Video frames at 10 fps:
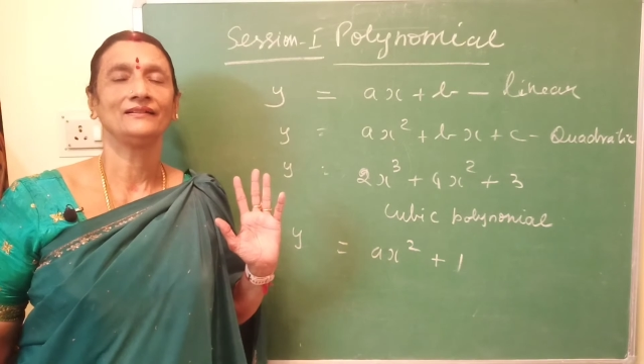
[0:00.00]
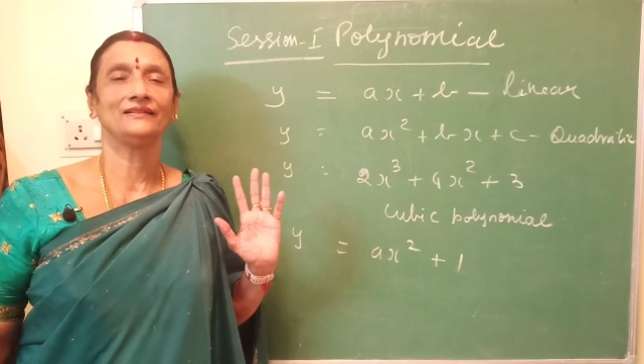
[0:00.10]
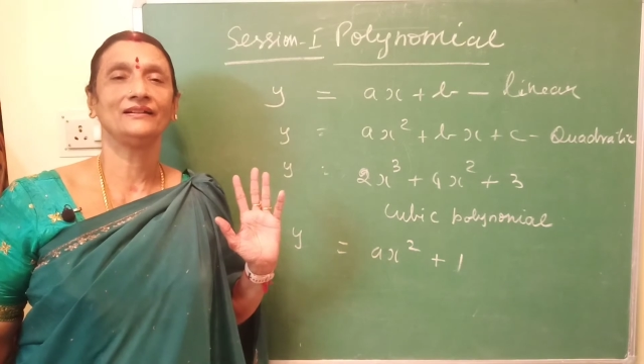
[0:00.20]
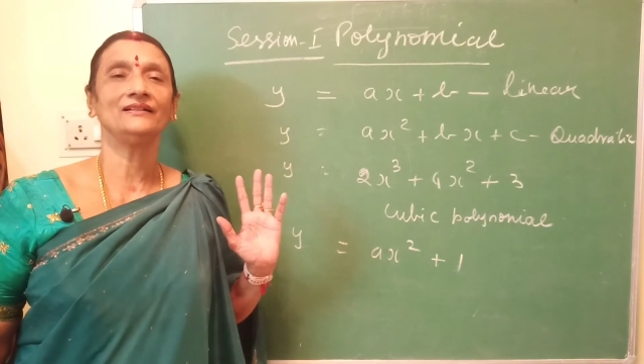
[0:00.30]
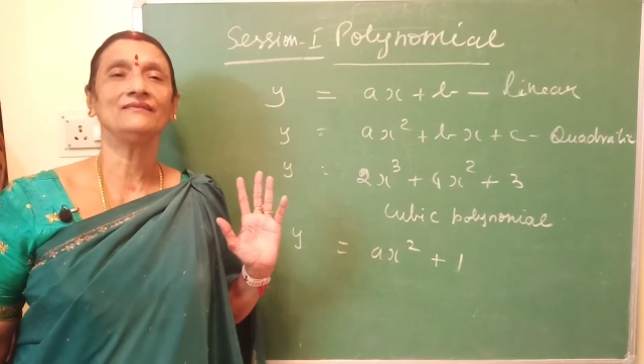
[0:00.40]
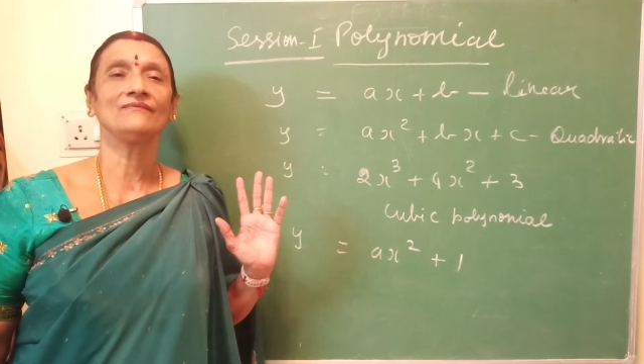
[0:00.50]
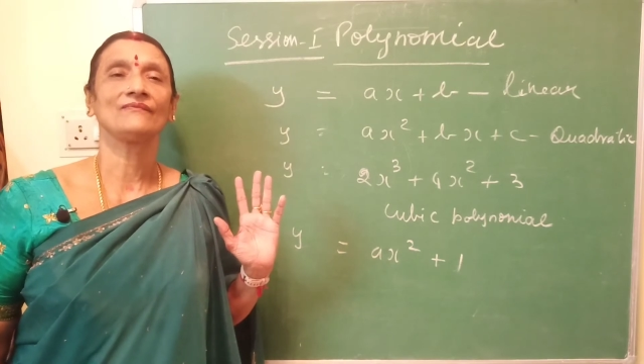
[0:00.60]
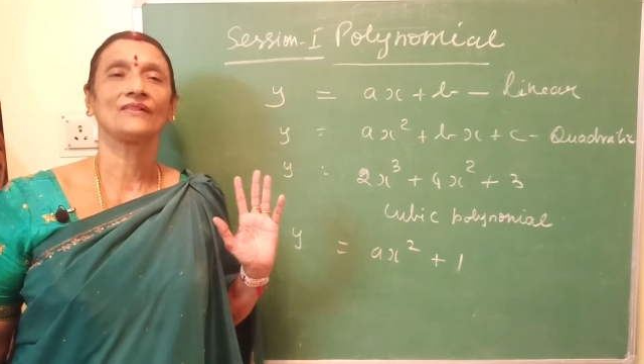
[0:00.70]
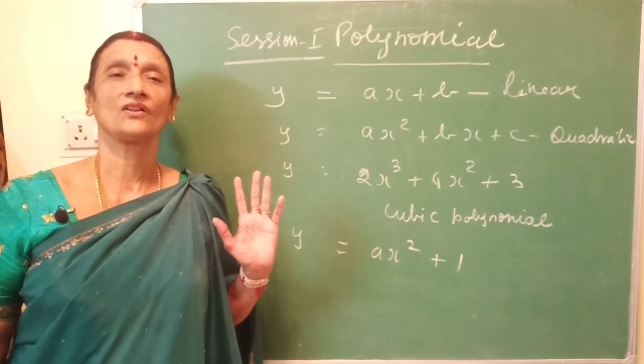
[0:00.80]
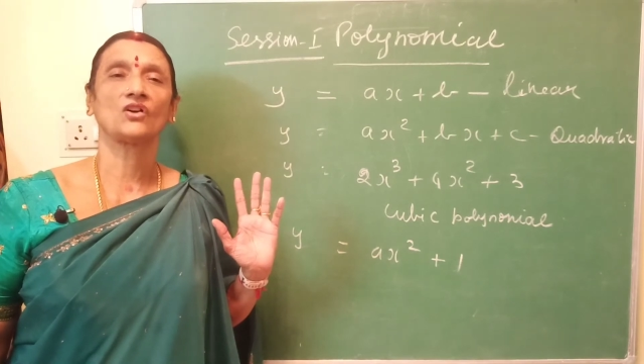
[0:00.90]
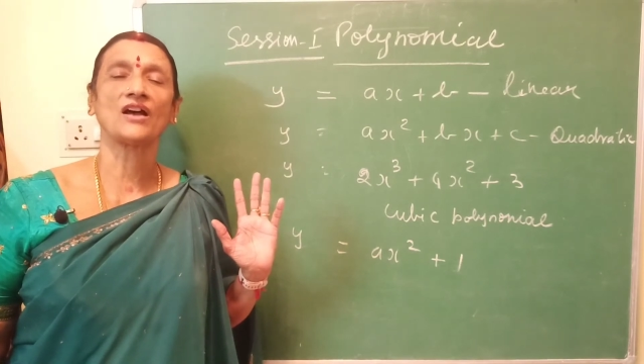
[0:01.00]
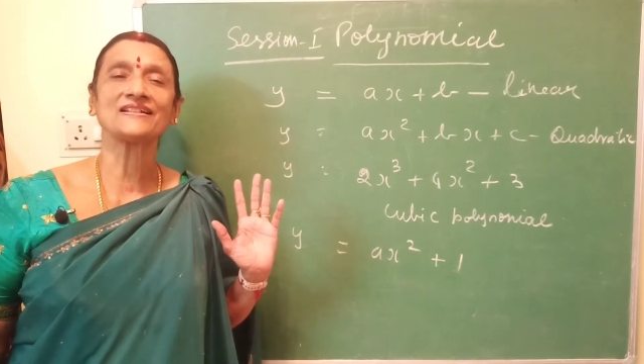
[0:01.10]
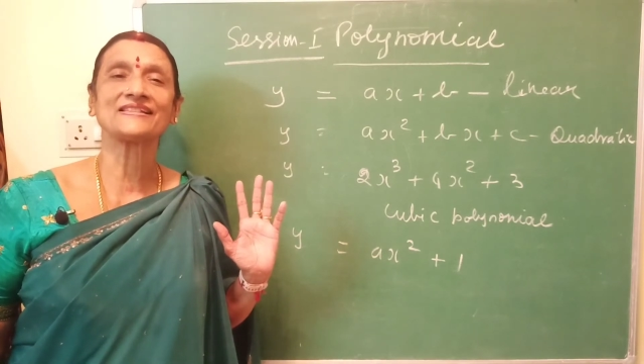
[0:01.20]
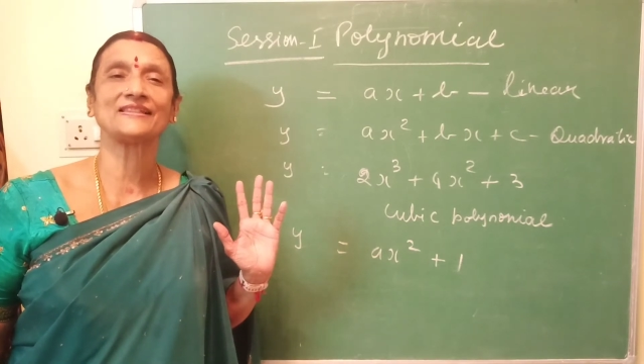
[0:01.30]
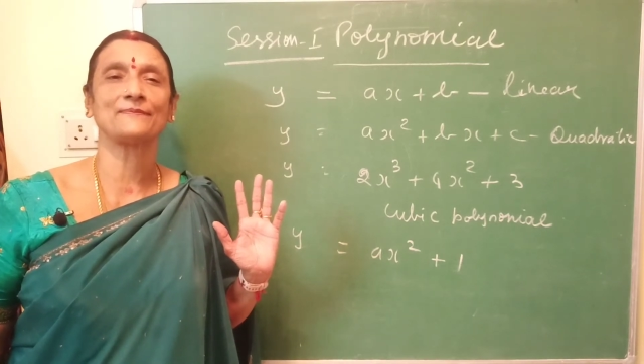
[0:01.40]
the
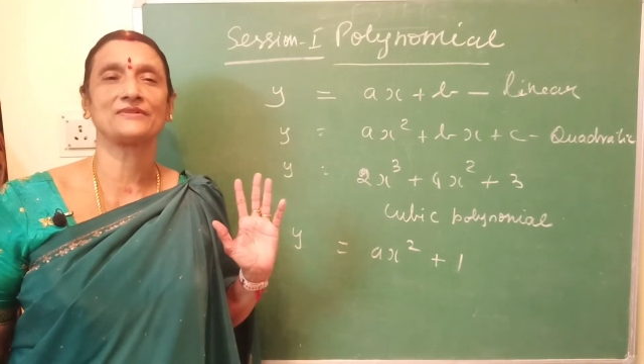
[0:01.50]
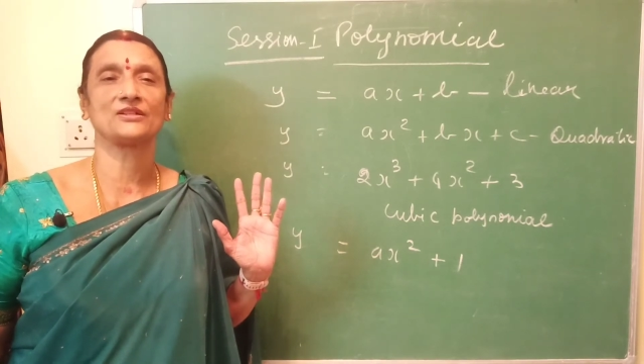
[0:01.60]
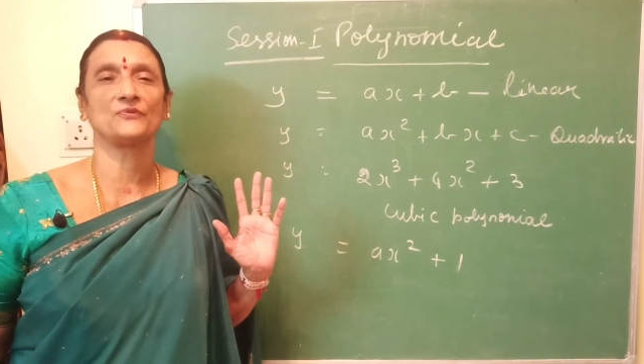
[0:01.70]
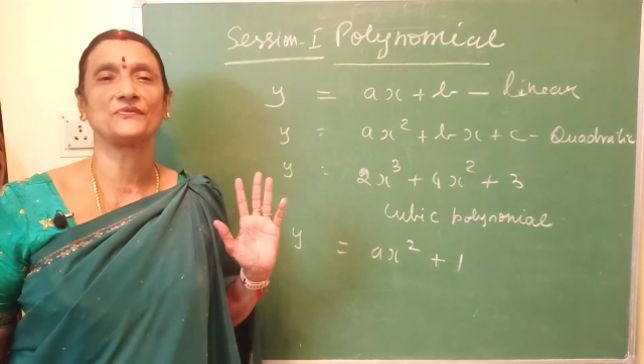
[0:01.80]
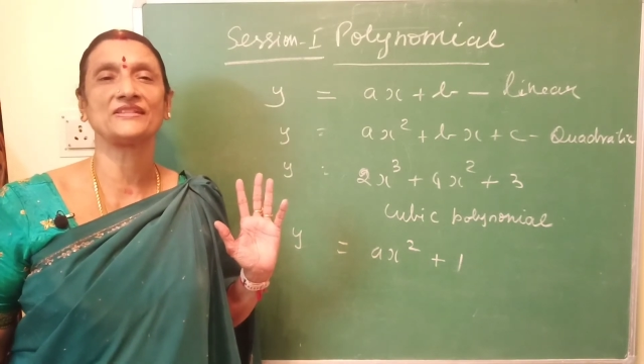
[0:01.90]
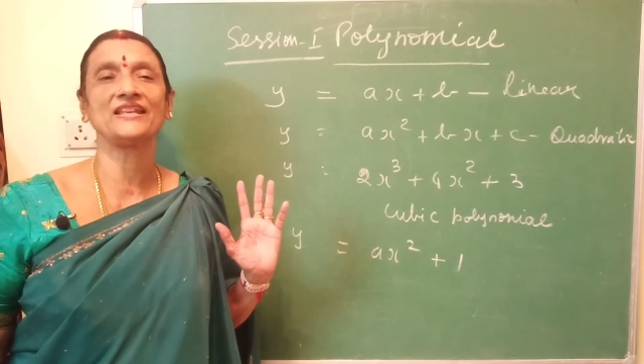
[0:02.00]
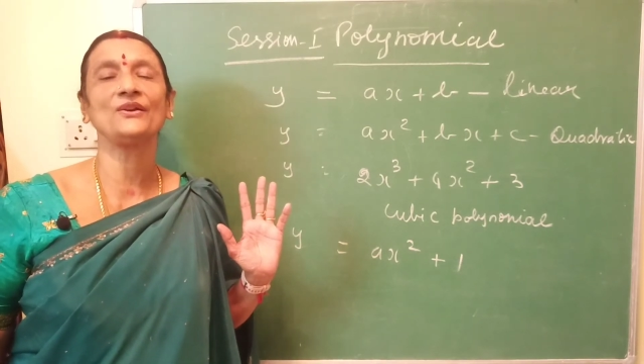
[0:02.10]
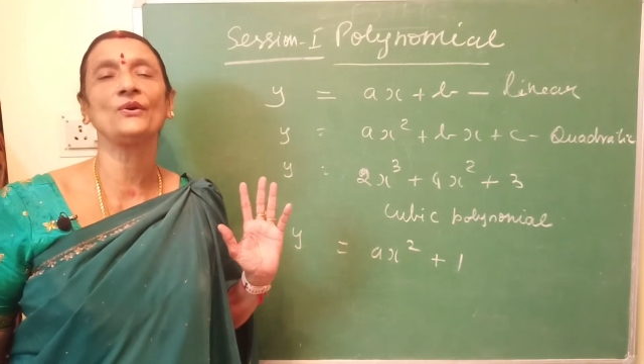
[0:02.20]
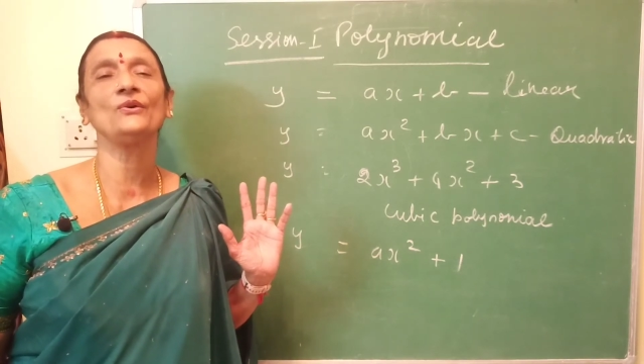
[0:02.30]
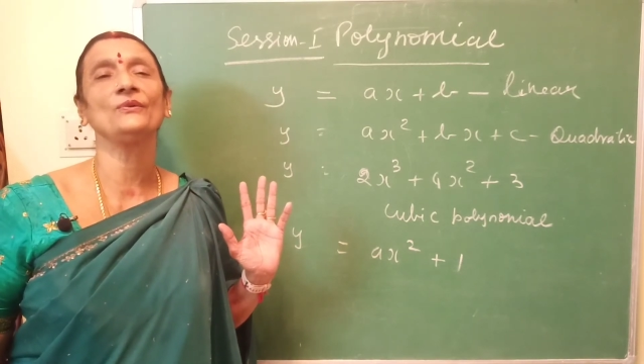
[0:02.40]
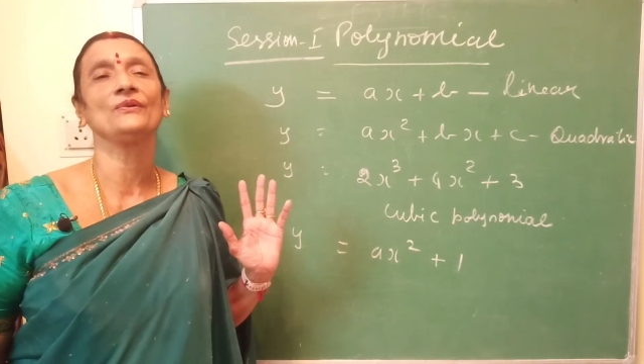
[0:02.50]
concept of 0